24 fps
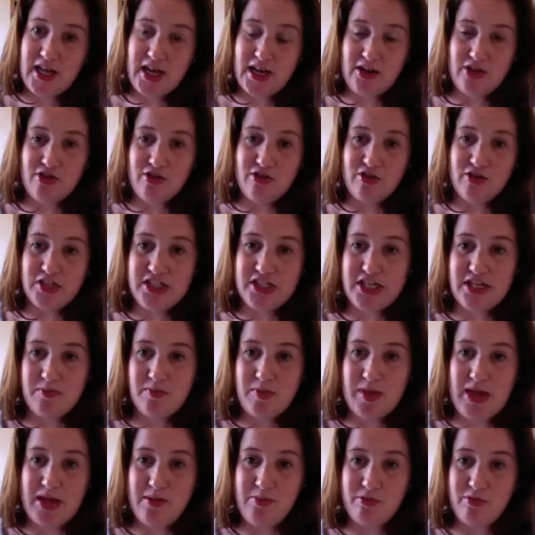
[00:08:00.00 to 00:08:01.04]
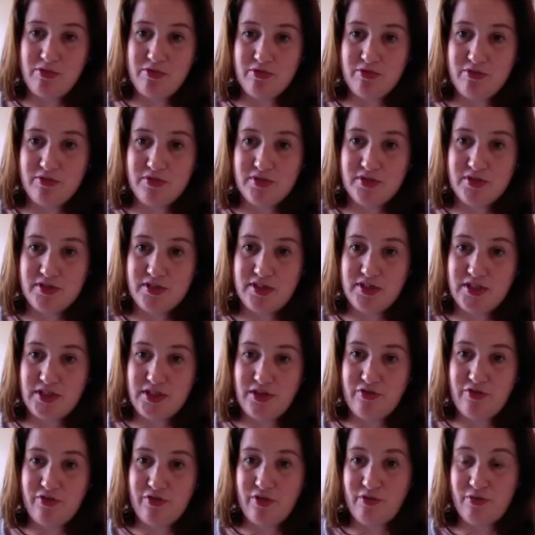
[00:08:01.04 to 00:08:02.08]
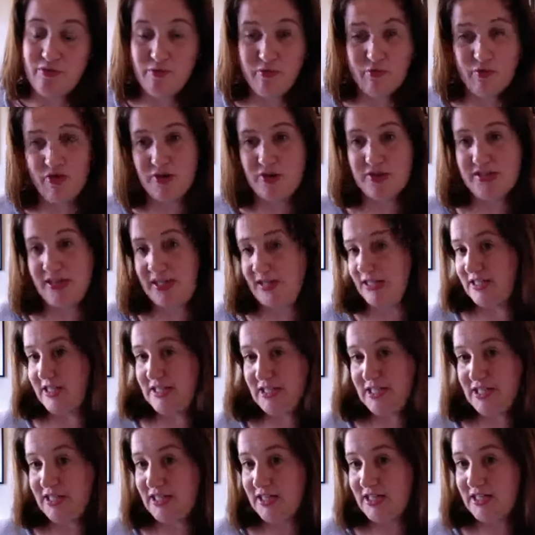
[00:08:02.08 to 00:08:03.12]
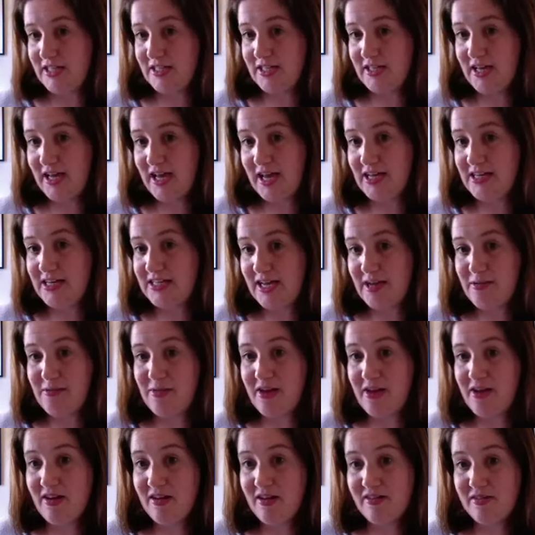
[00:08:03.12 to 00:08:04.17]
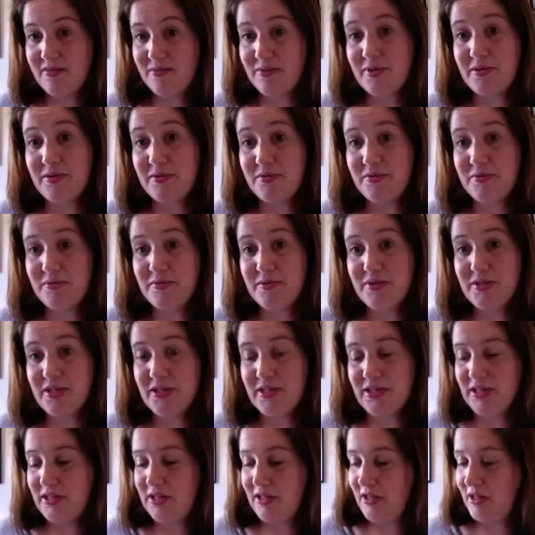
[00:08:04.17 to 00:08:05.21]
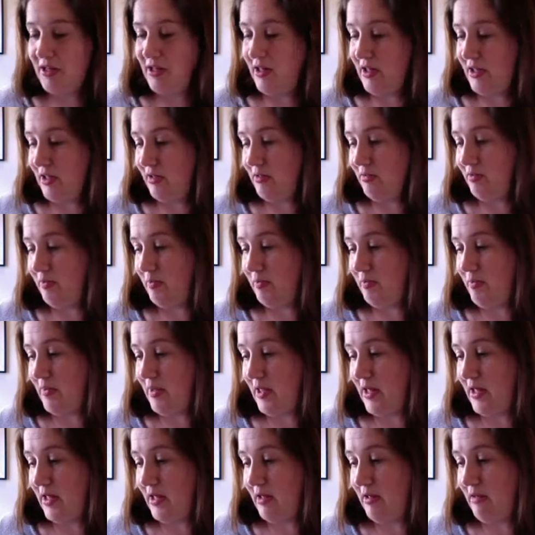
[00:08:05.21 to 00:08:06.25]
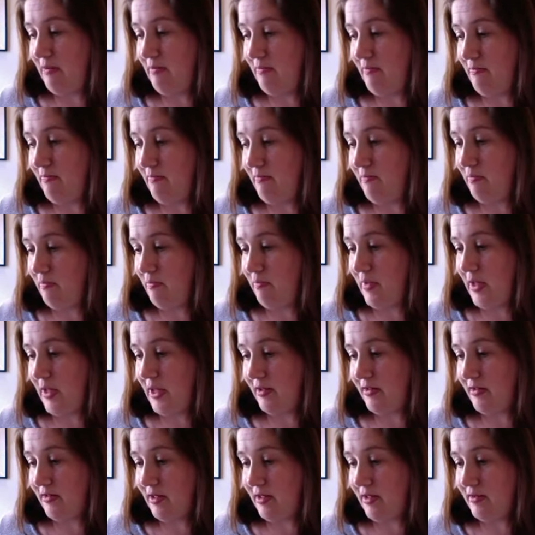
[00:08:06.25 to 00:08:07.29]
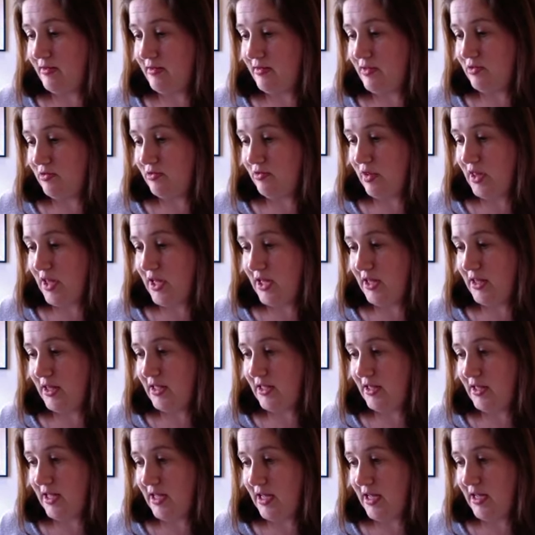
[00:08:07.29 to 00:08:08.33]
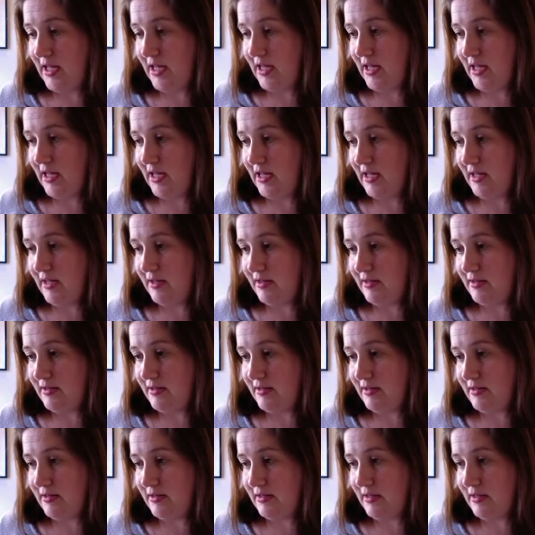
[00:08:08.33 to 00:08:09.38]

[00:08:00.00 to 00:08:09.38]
acknowledging people's different routes into academia as well. Um, because I still think that there is